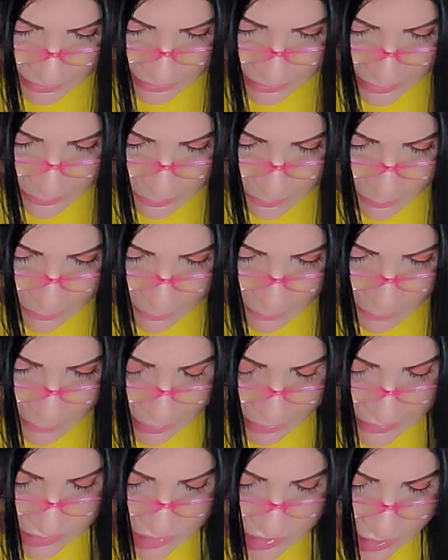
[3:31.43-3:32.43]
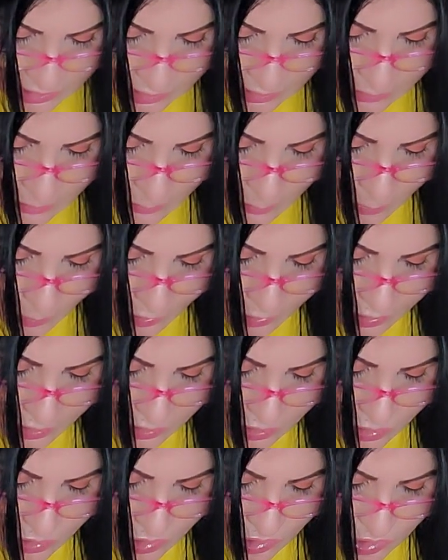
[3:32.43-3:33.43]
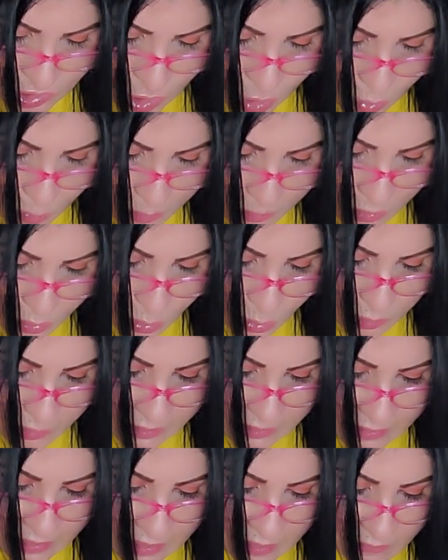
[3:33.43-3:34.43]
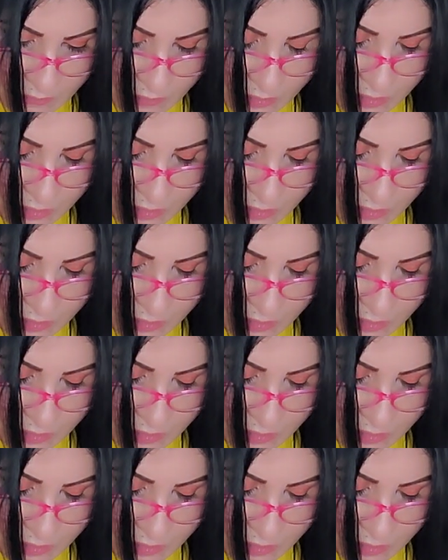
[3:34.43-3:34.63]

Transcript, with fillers: a matcha bark soap, cooling and